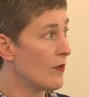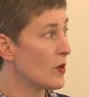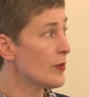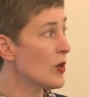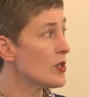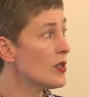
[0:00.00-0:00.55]
false
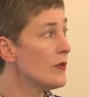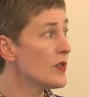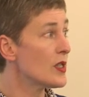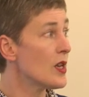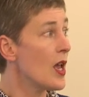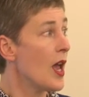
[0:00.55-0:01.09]

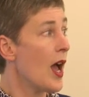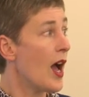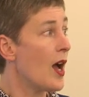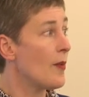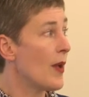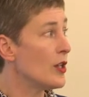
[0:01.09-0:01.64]
positives.
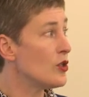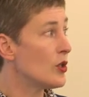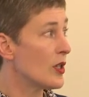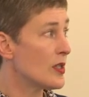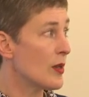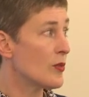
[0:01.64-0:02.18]
And you
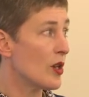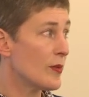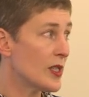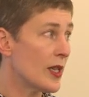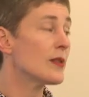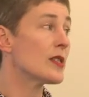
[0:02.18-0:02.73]
can
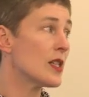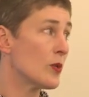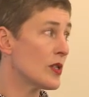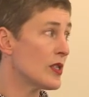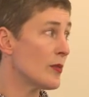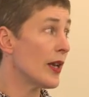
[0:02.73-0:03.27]
sometimes get
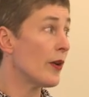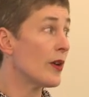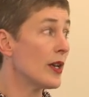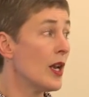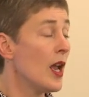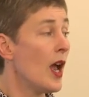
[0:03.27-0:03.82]
sequence
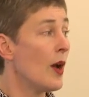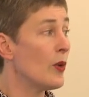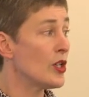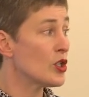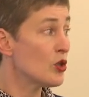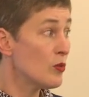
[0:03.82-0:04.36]
similarity,
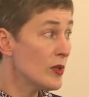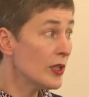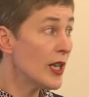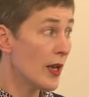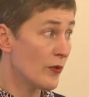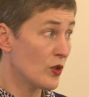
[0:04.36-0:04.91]
which you
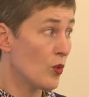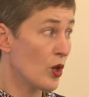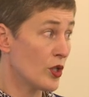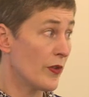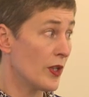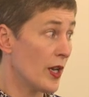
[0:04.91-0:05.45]
really have to
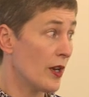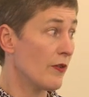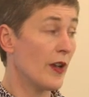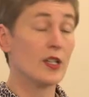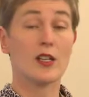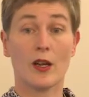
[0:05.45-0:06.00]
watch for the
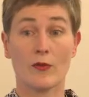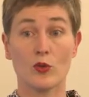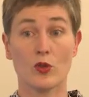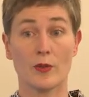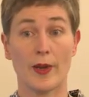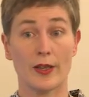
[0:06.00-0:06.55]
artifact. And I've
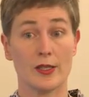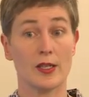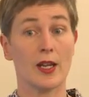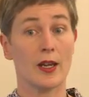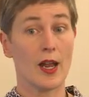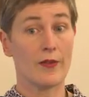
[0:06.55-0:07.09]
talked about this
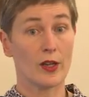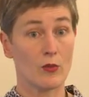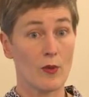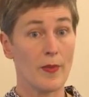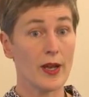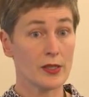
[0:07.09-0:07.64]
again. Having a
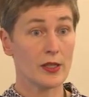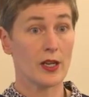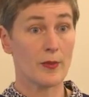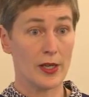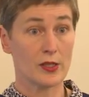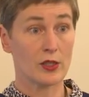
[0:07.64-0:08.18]
robust
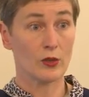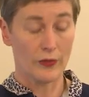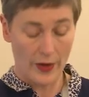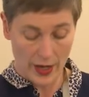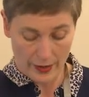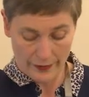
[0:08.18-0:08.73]
database to look
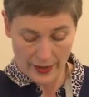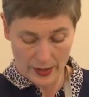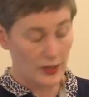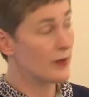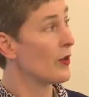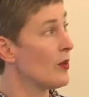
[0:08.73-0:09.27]
for
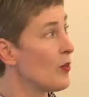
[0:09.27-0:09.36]
artifact is very